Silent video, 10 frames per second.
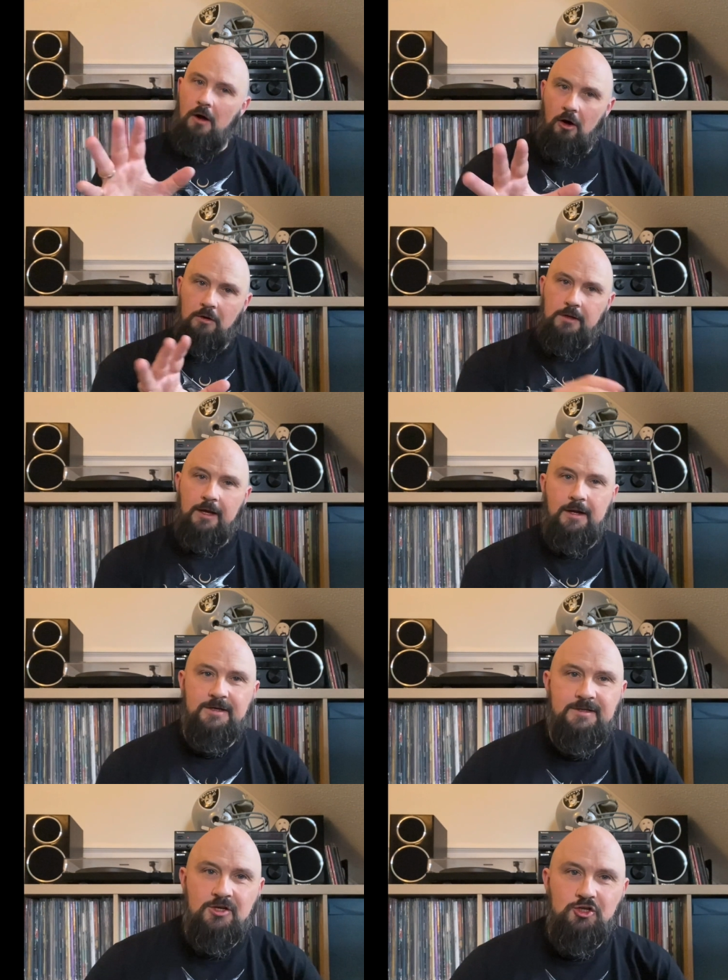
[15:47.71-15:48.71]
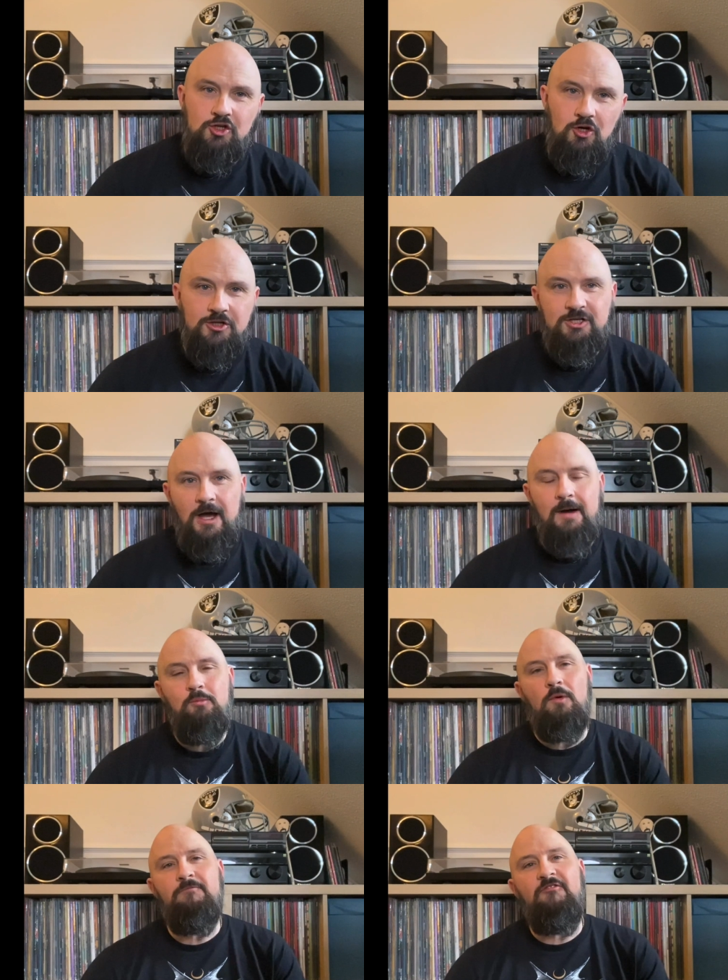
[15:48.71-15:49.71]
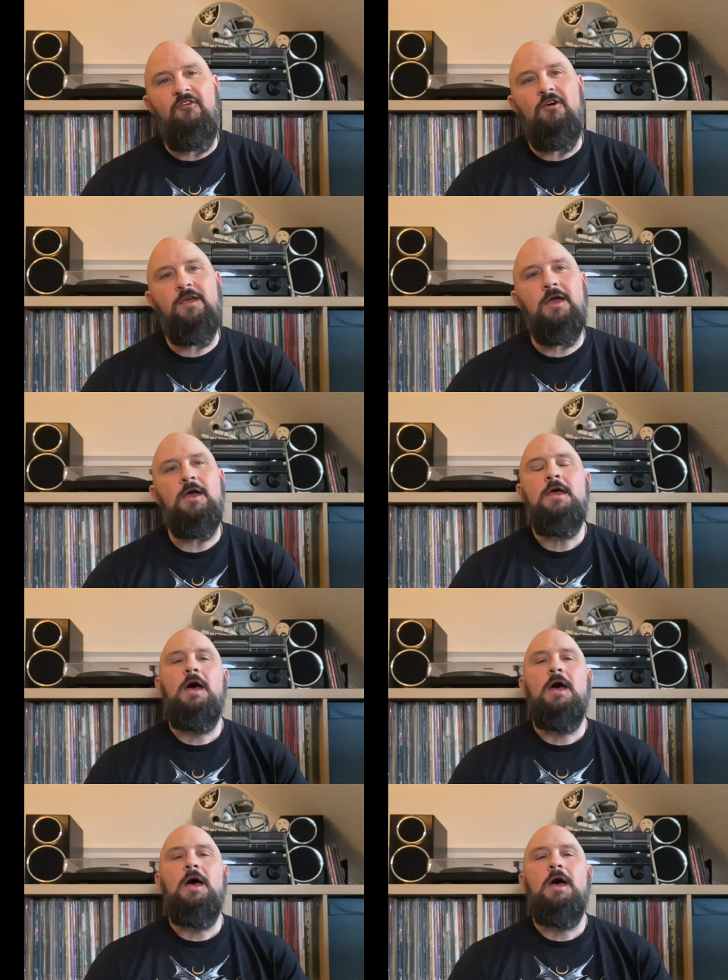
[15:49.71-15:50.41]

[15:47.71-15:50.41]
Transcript: Only a nice, short, sharp one for you.